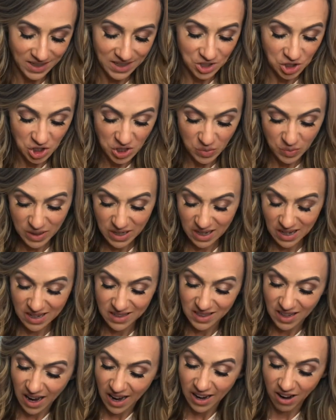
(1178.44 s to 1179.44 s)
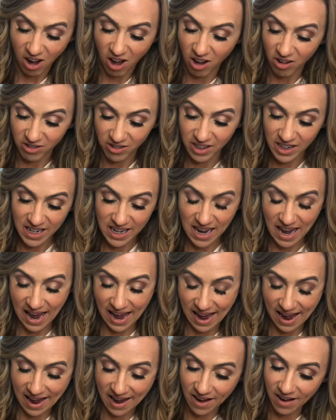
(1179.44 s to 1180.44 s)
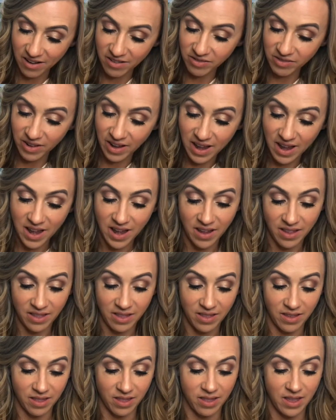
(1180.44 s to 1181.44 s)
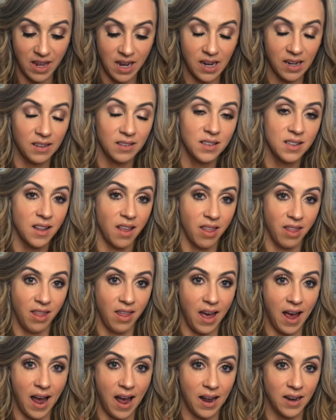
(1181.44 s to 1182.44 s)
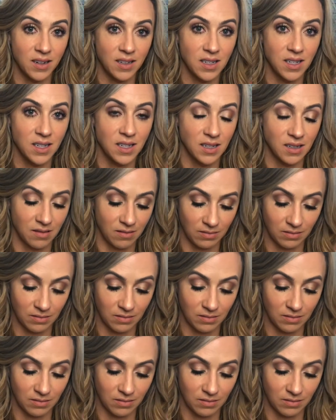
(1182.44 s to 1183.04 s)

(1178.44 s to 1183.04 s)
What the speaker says: Just because I already have the things that